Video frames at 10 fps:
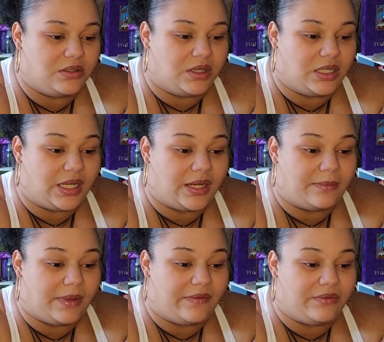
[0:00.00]
A lot of them
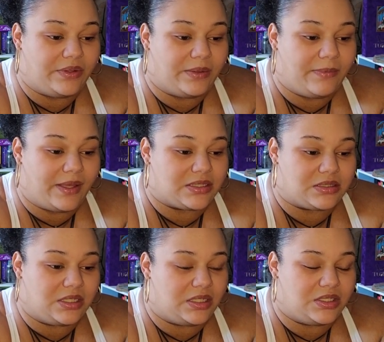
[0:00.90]
have you on a
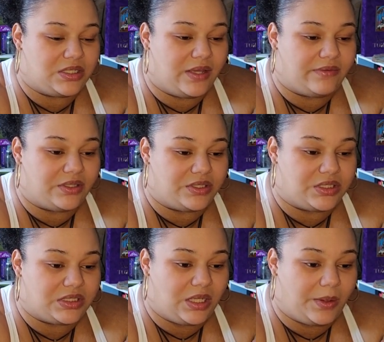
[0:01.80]
masculine energy, having a
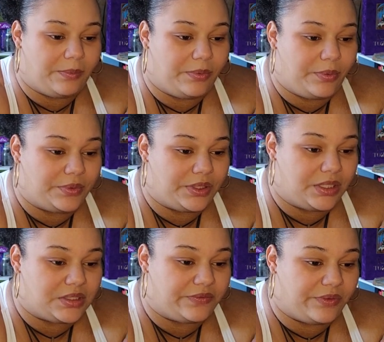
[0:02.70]
shit ton of porn in
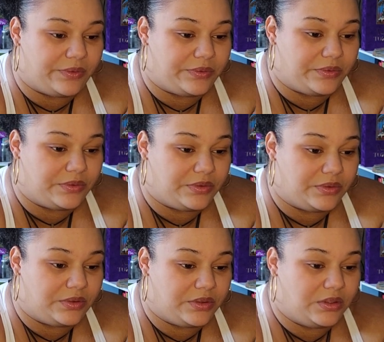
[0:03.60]
his phone.
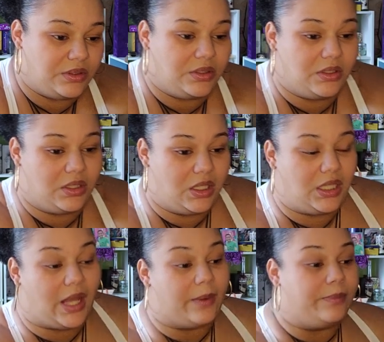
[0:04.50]
A
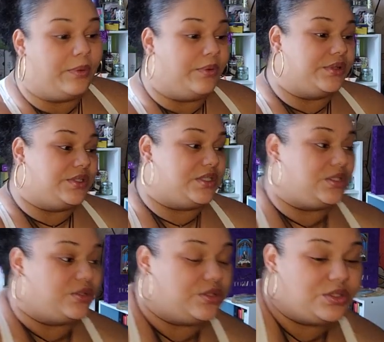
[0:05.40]
lot of porn
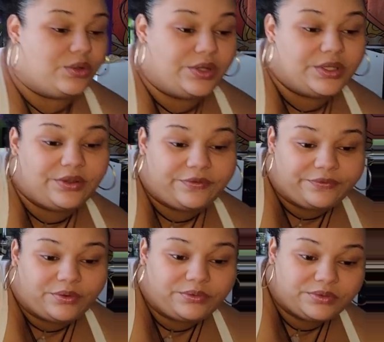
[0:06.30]
stored in your
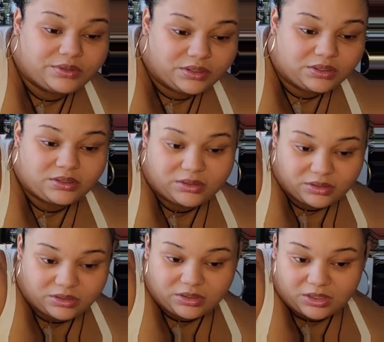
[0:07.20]
phone.
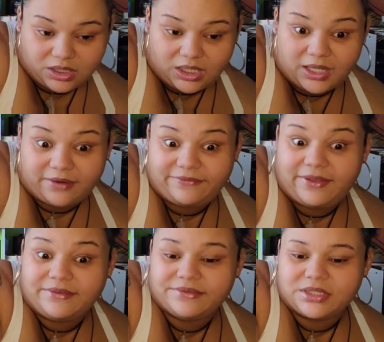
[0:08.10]
A lot of
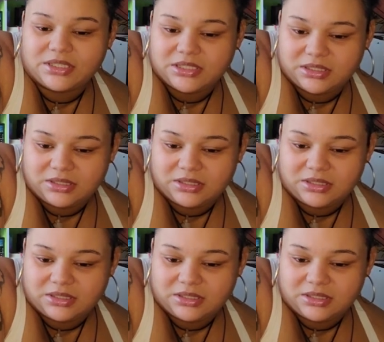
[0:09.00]
favorites.